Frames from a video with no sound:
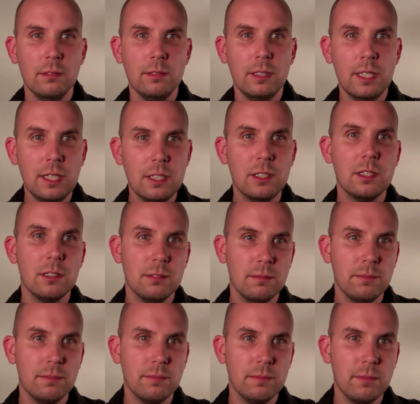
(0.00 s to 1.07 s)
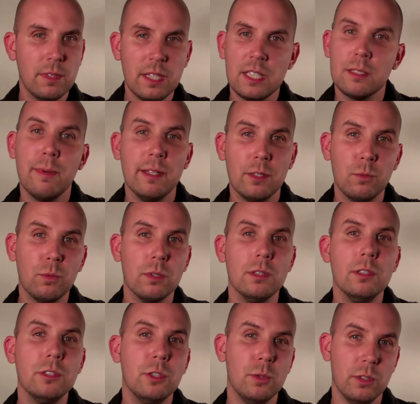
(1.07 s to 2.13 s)
teach things about the
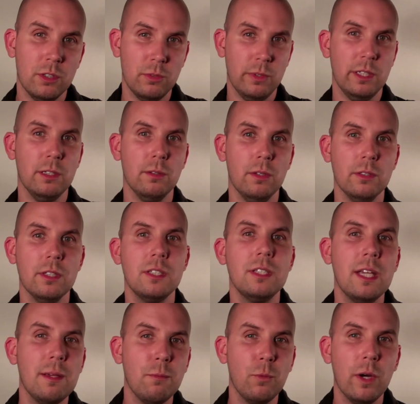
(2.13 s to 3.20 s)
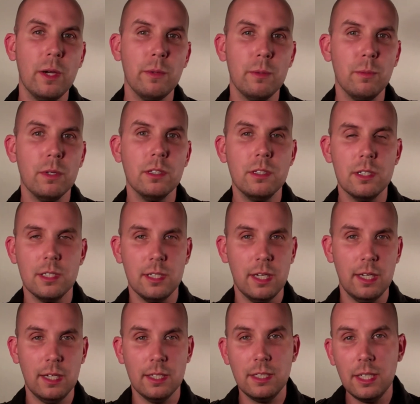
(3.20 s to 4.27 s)
world to a three-year-old the same way we would to,
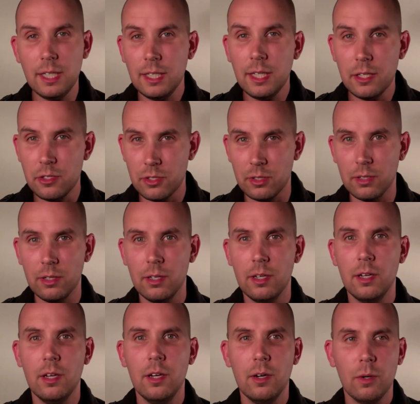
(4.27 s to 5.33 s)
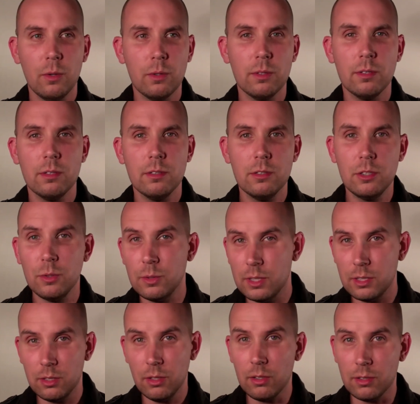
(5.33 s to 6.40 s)
say, a teenager or to an
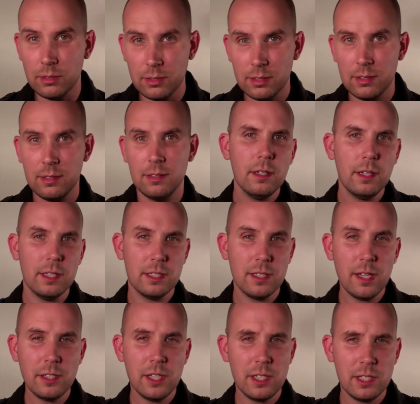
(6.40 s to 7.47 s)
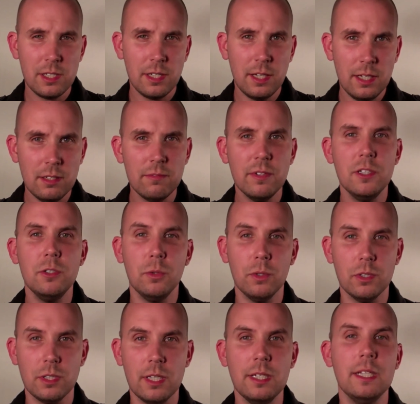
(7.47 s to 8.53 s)
adult. It's not just
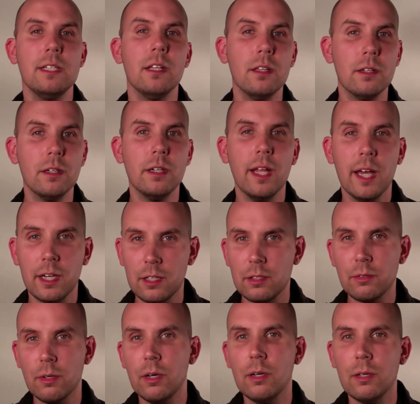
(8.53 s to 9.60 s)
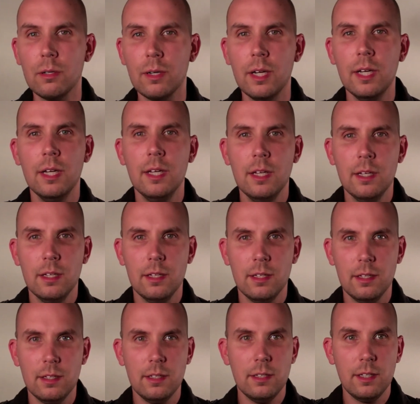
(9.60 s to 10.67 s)
individuals that need to learn how to grow
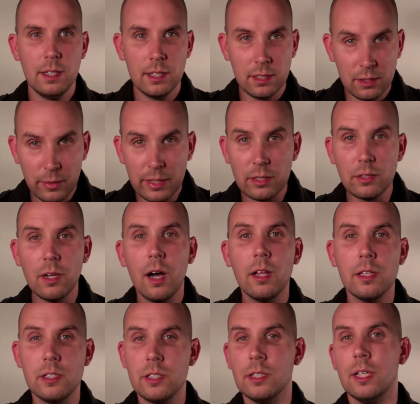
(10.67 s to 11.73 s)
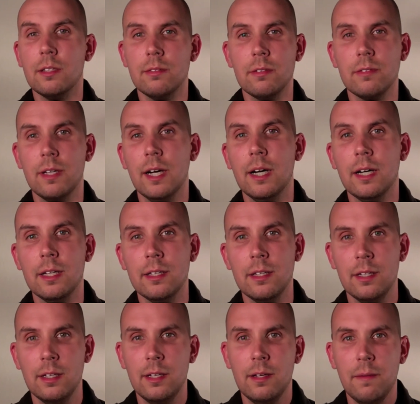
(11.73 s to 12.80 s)
in a greater knowledge and love of God
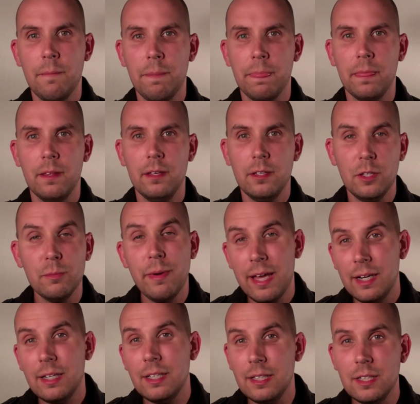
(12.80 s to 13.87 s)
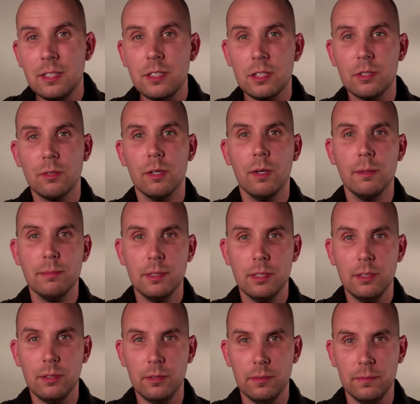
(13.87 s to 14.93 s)
humanity needs to grow up
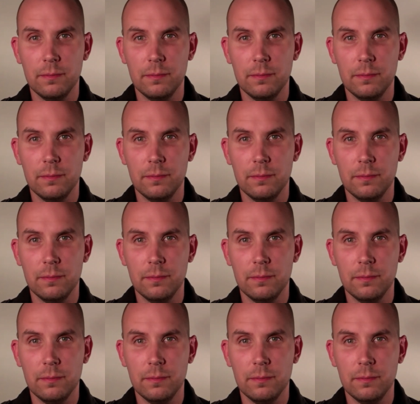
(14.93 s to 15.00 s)
too.